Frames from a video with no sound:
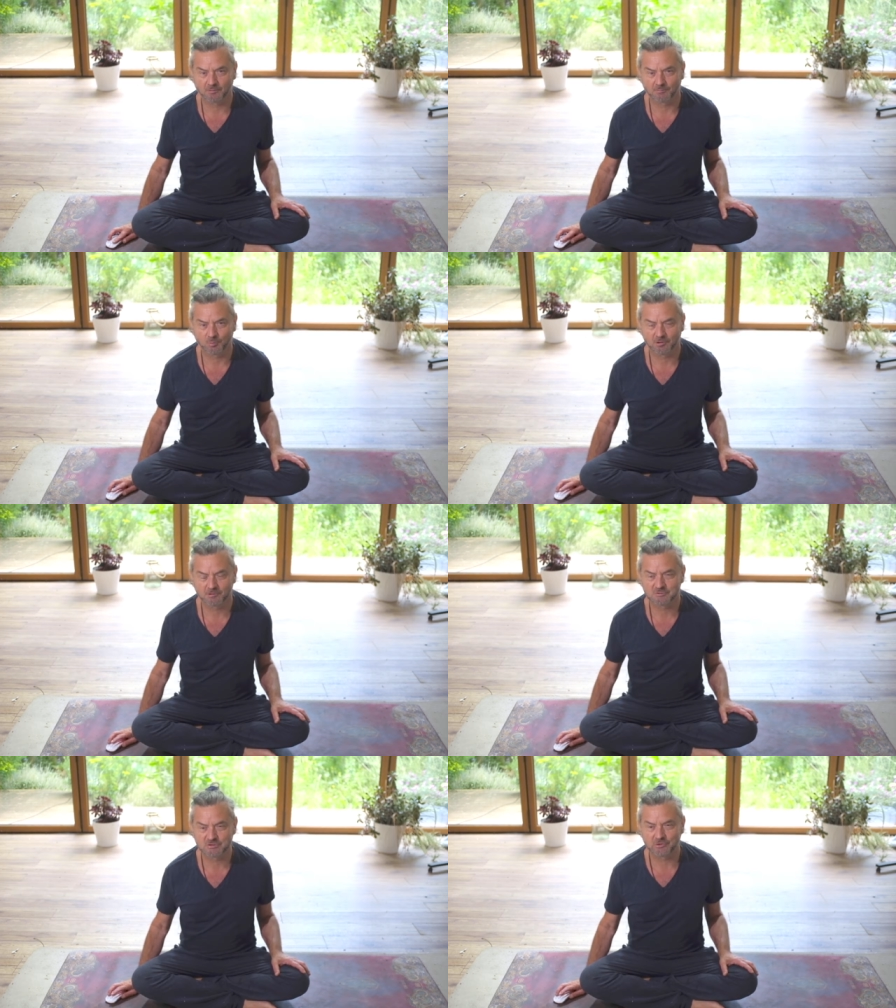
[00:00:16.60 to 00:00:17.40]
welcome.
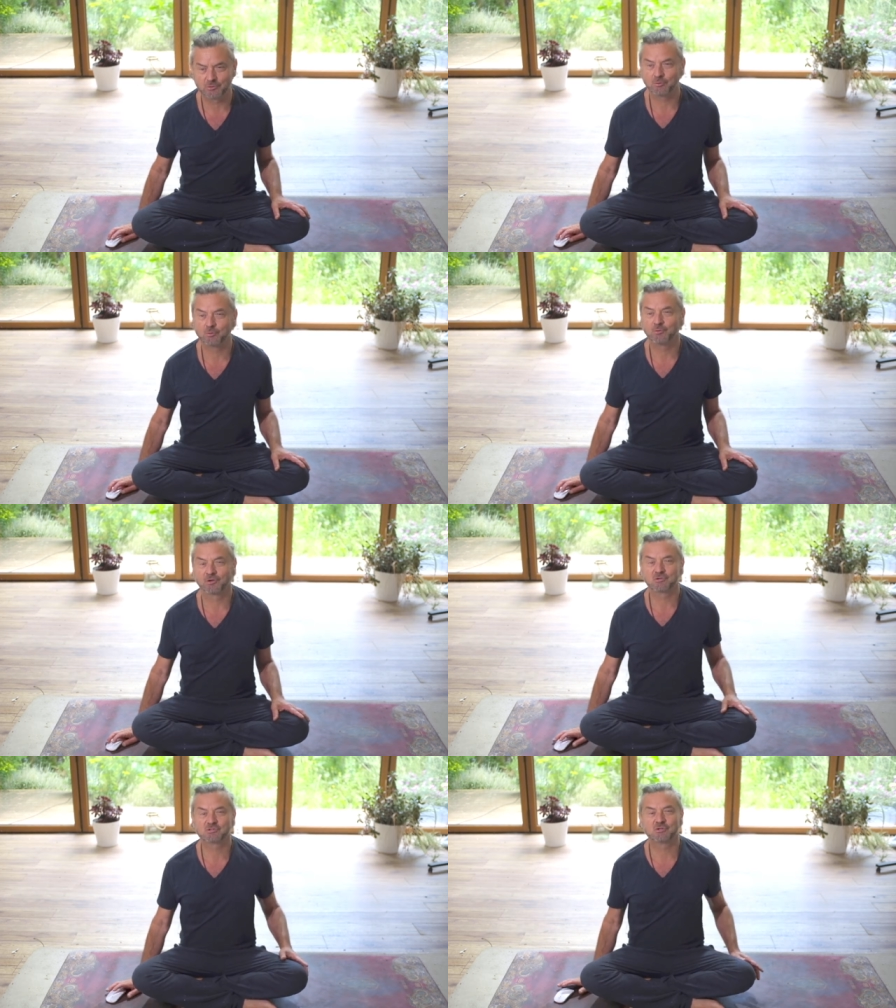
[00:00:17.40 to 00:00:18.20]
Welcome to
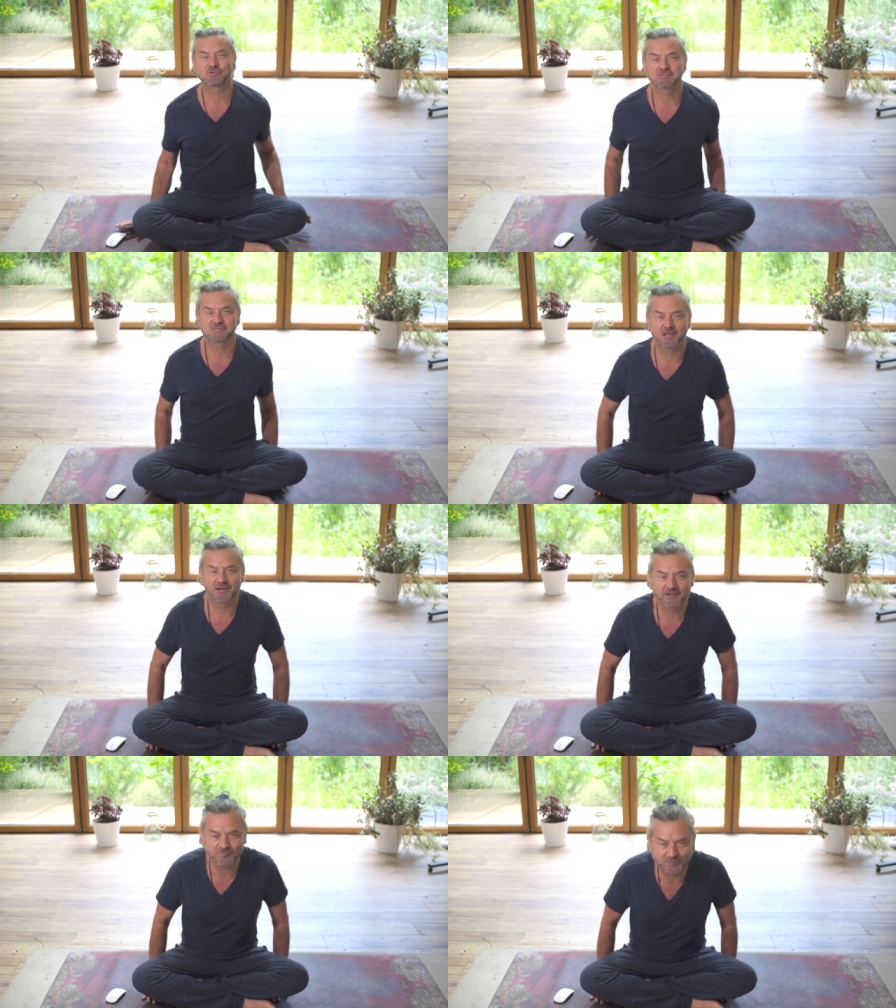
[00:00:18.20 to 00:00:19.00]
Yoga Solutions
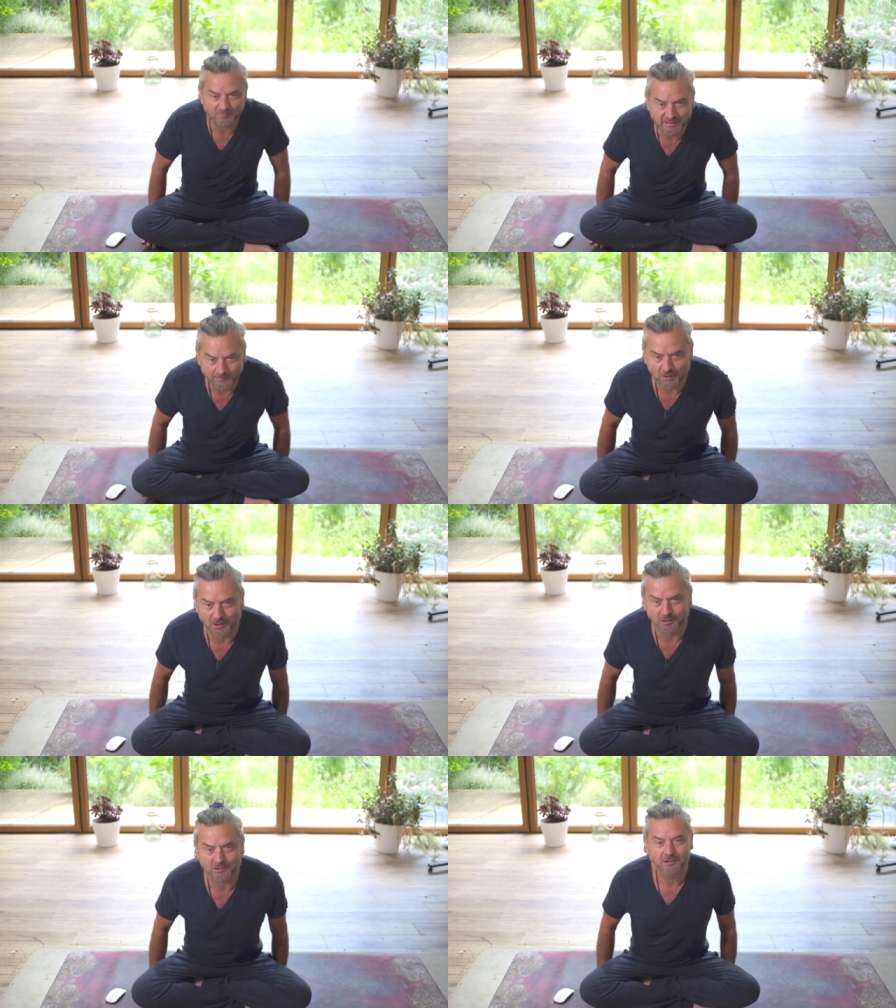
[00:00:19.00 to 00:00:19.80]
Live with me,
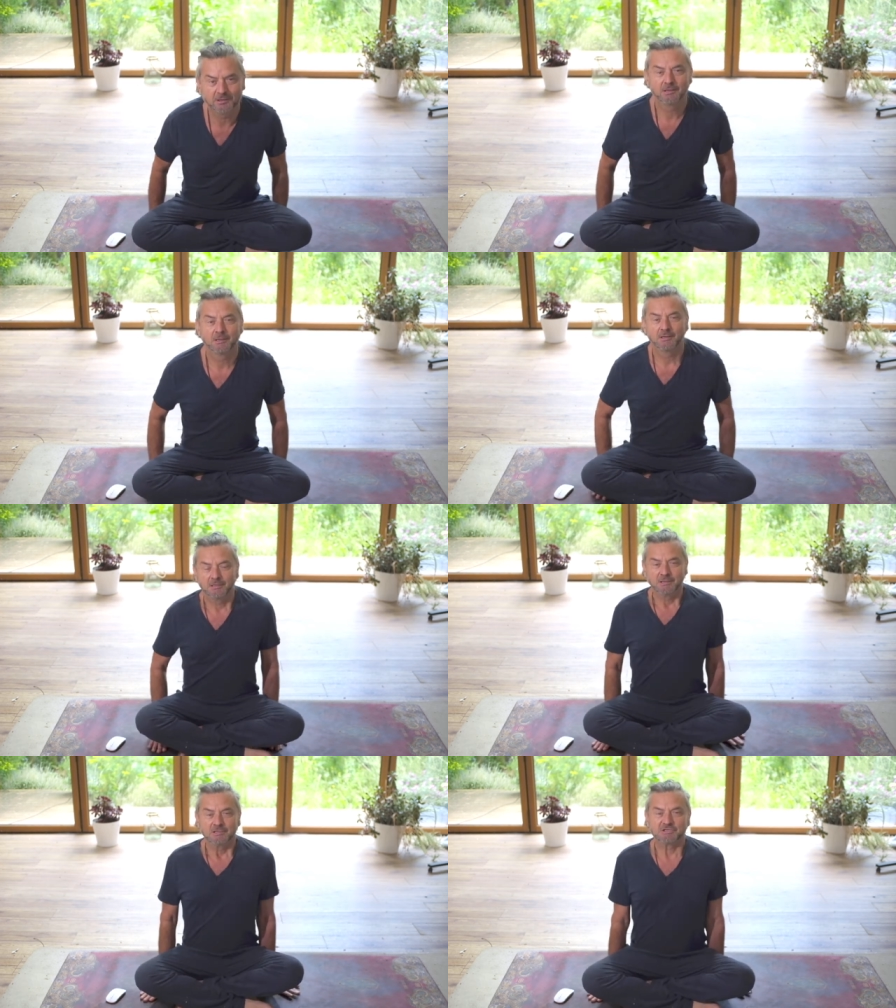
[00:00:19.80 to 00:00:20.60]
Marc
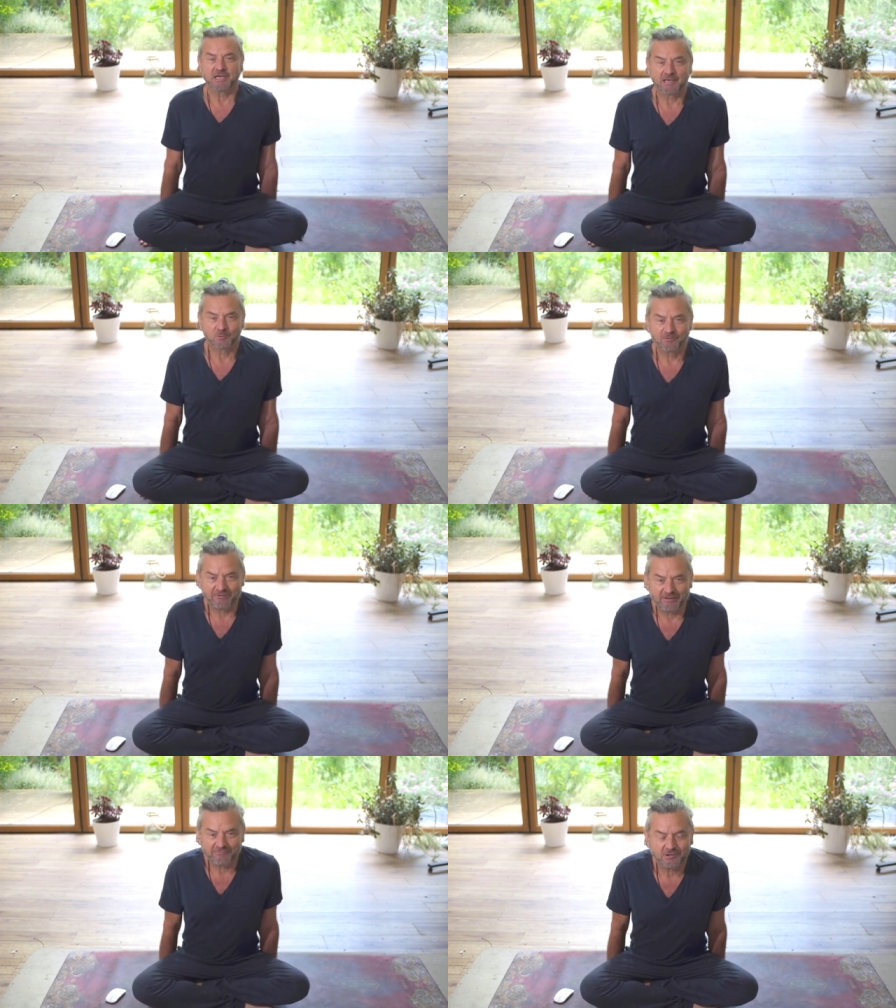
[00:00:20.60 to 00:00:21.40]
J
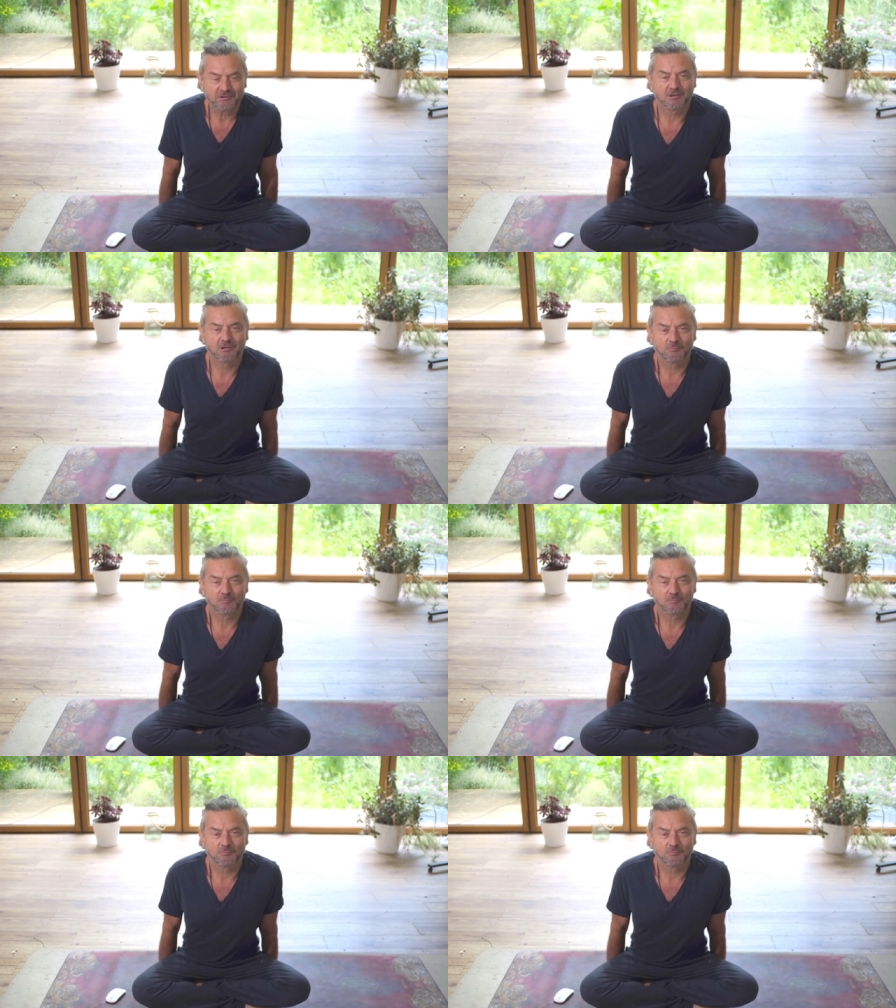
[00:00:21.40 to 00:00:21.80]
Acquaviva.